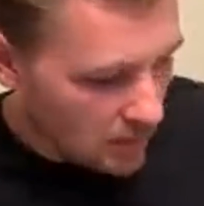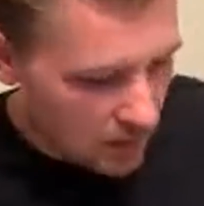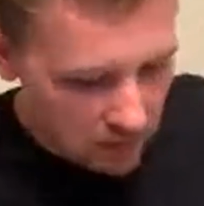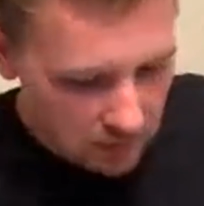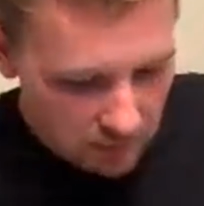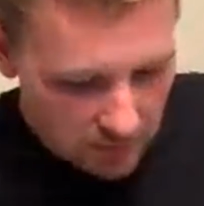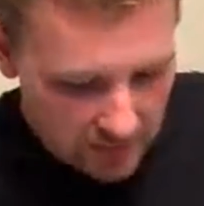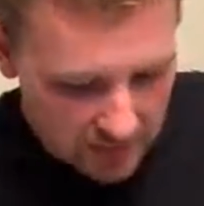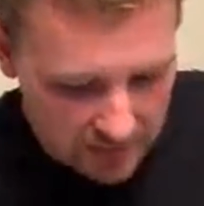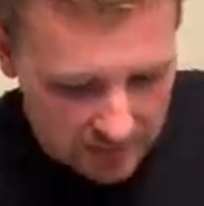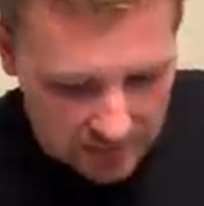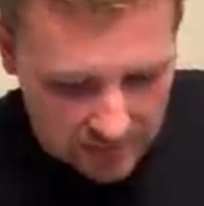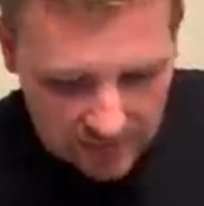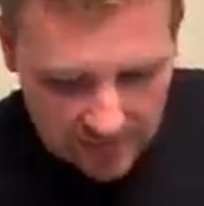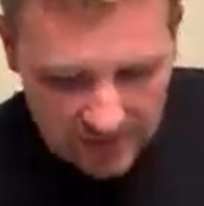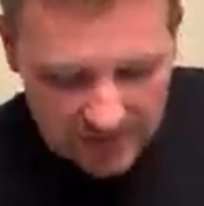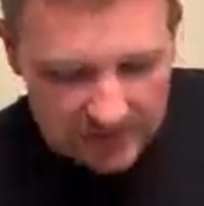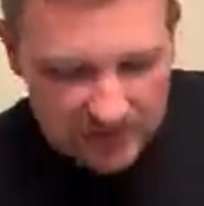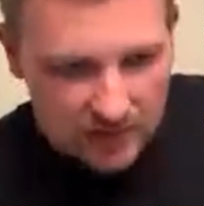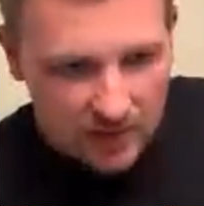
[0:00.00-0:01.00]
All right.
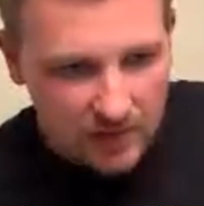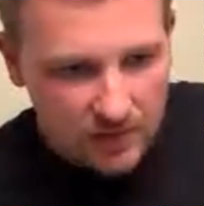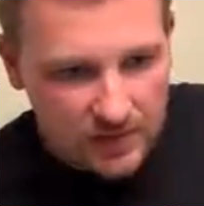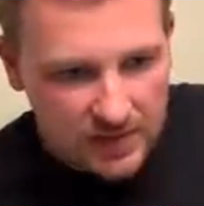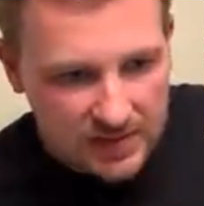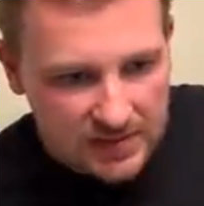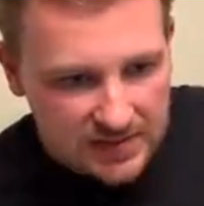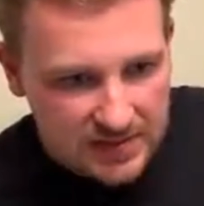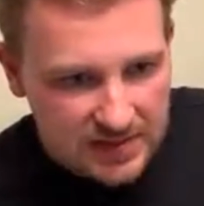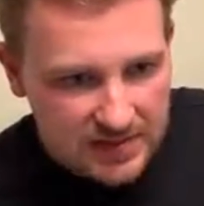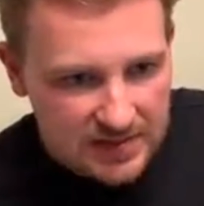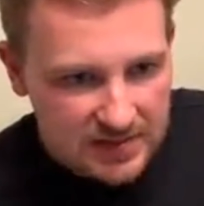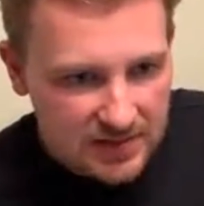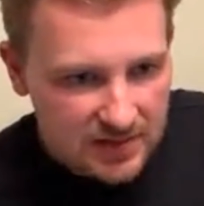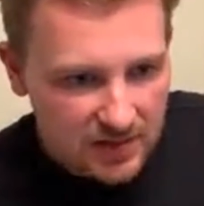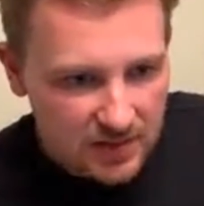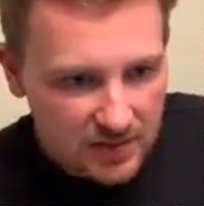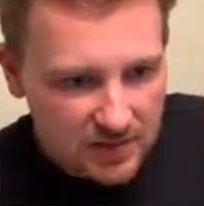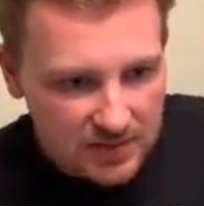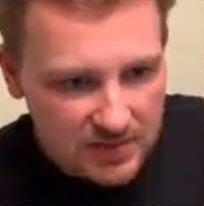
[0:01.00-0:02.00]
As always, this
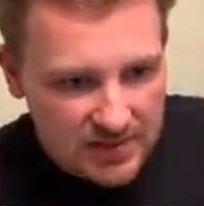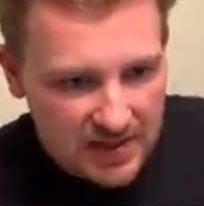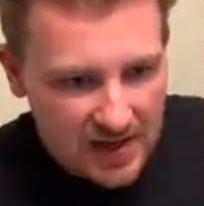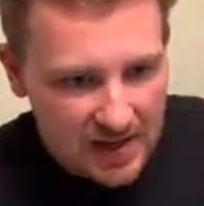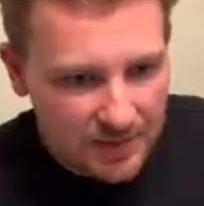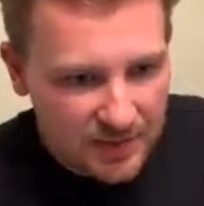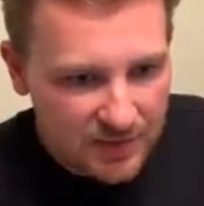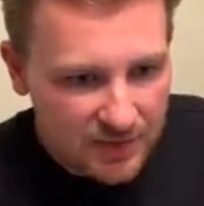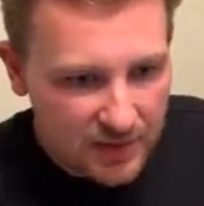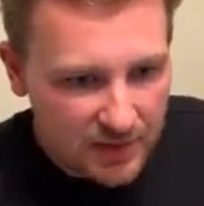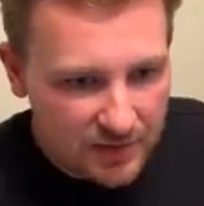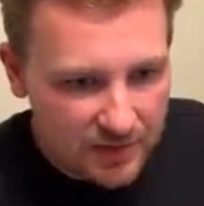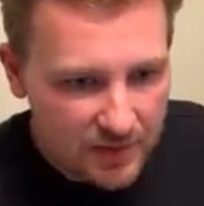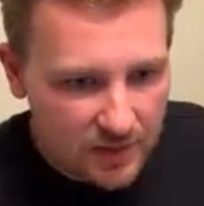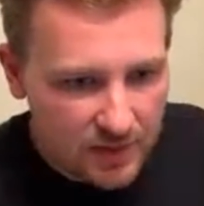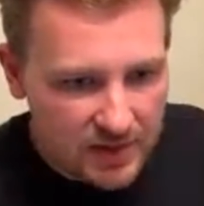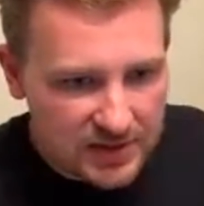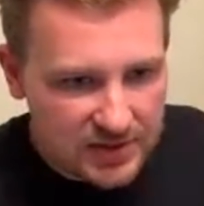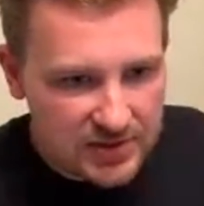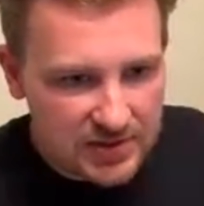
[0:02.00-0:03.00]
is a good time. If you have
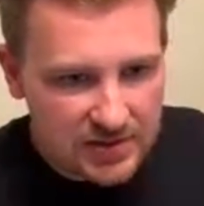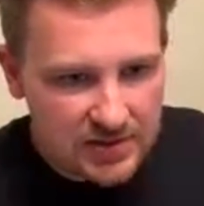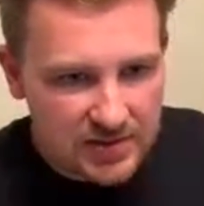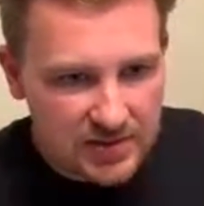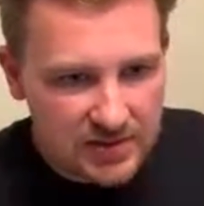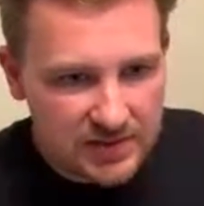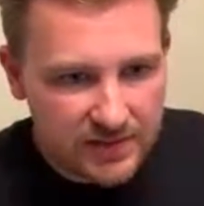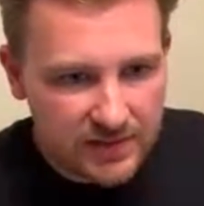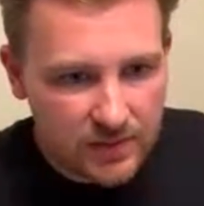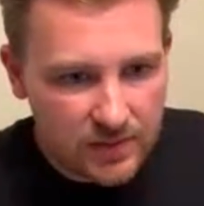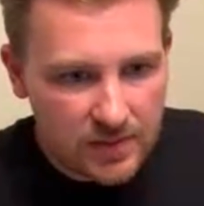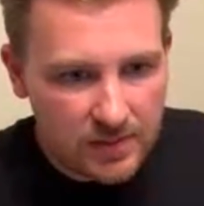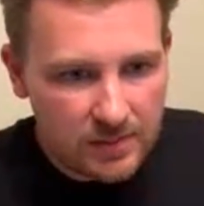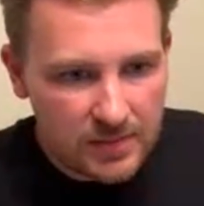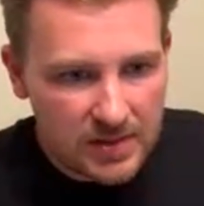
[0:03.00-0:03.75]
questions for